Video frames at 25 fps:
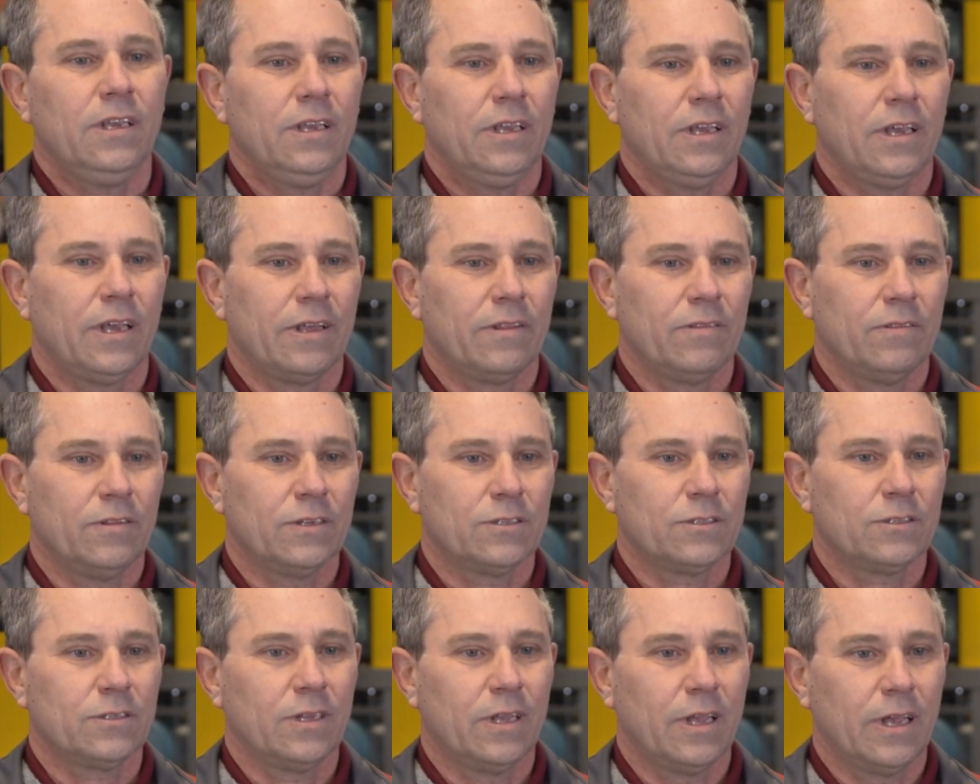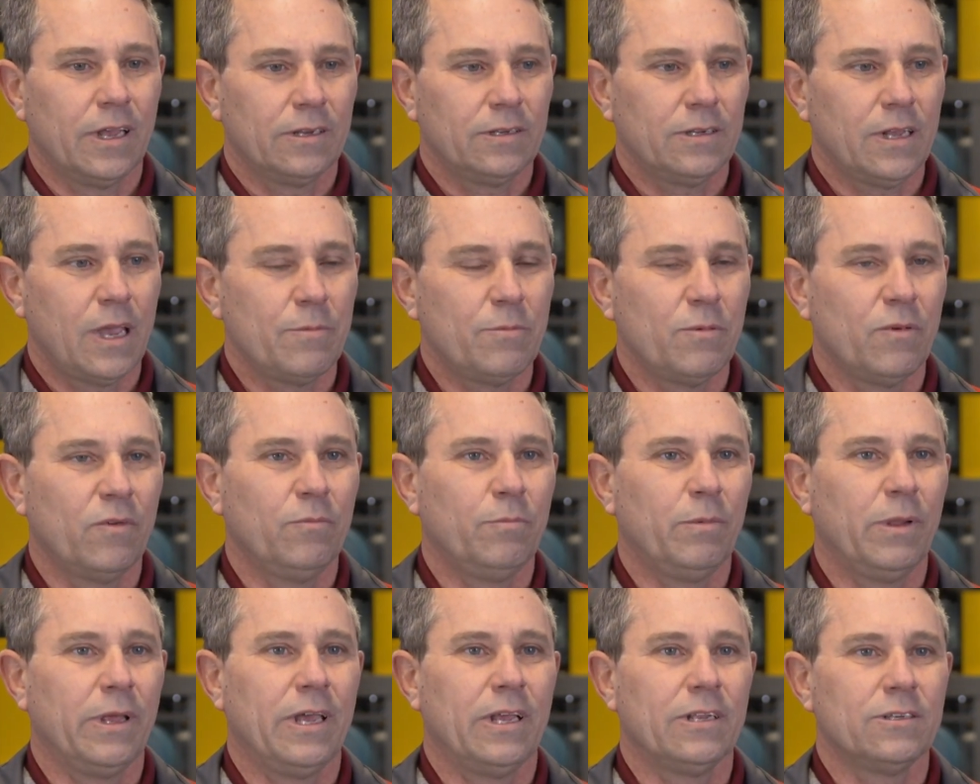And this uh, type
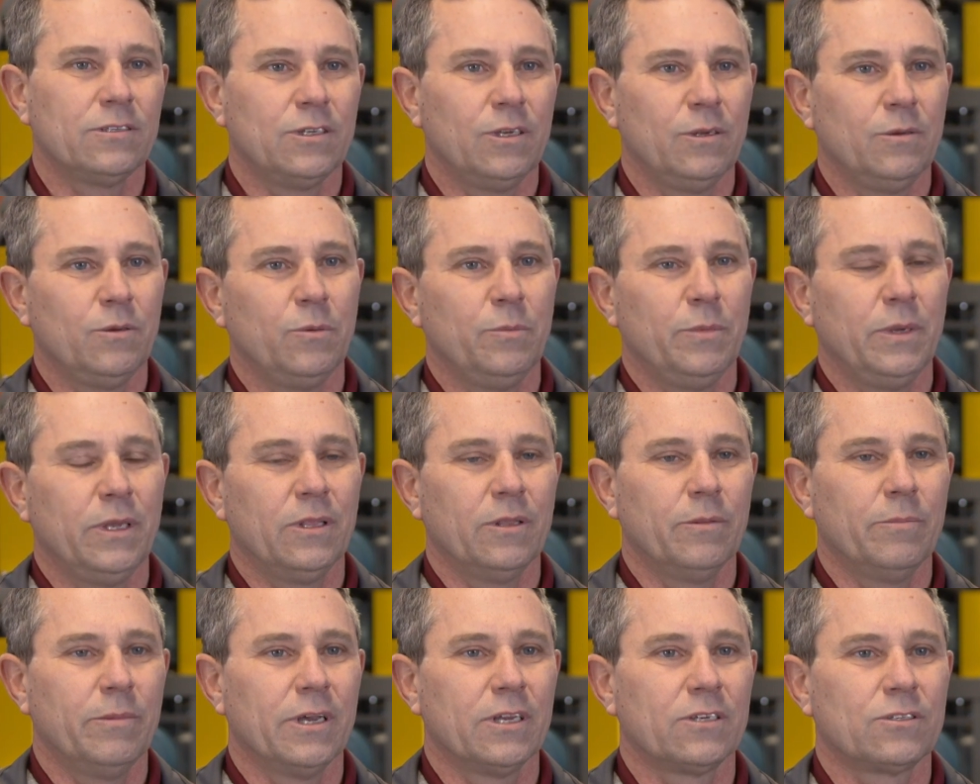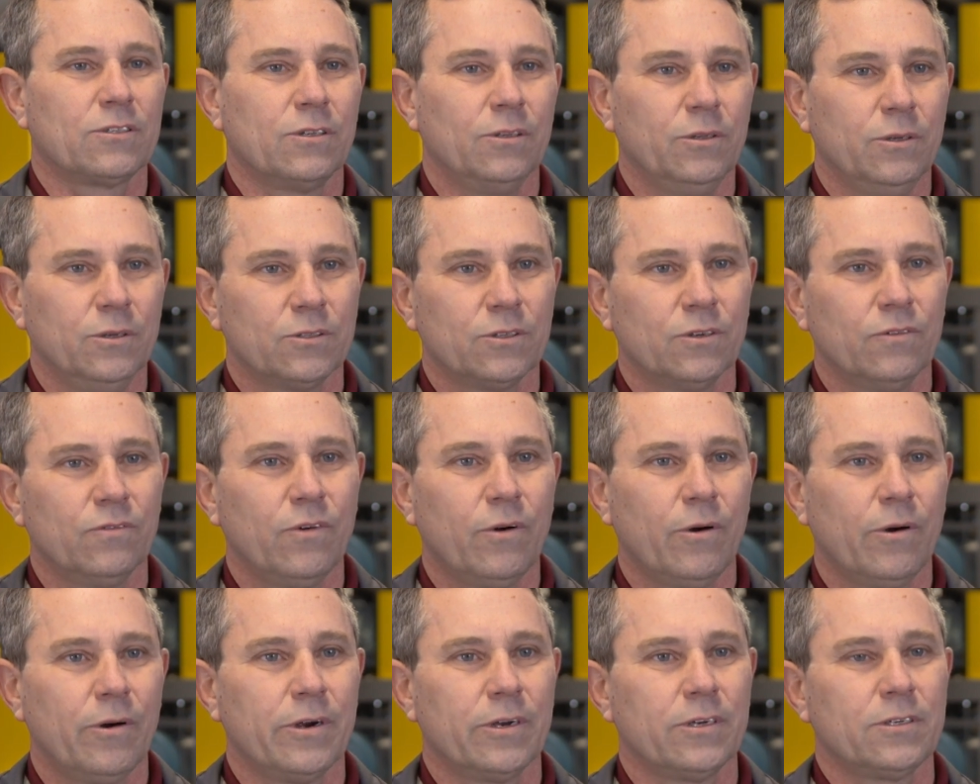of plant seemed to be the best solution
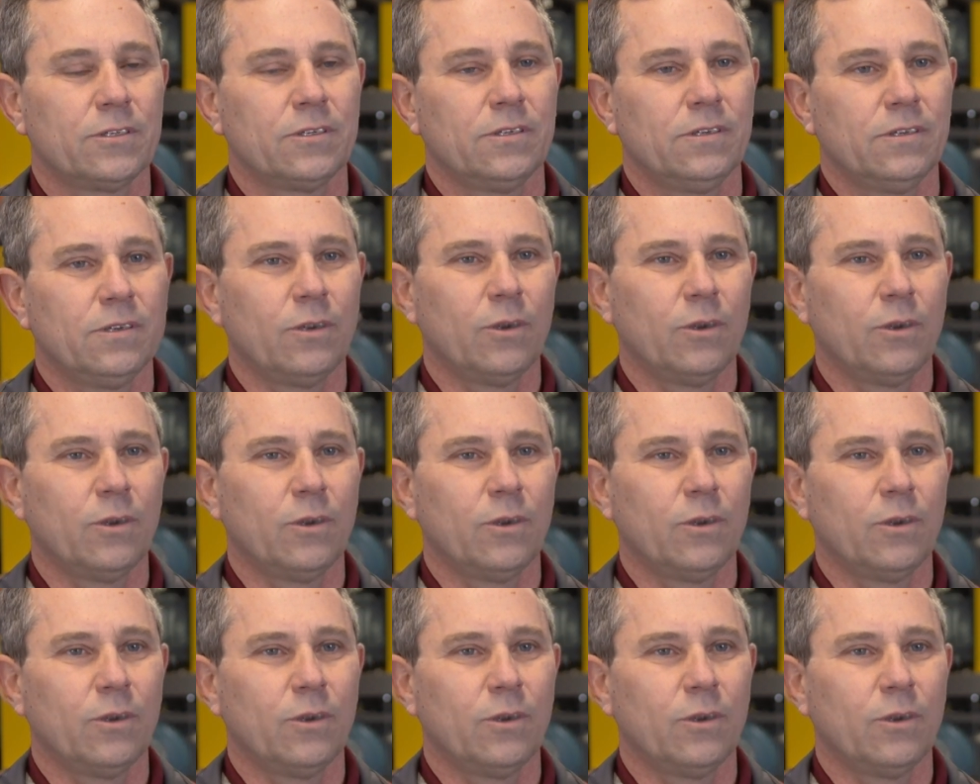for us.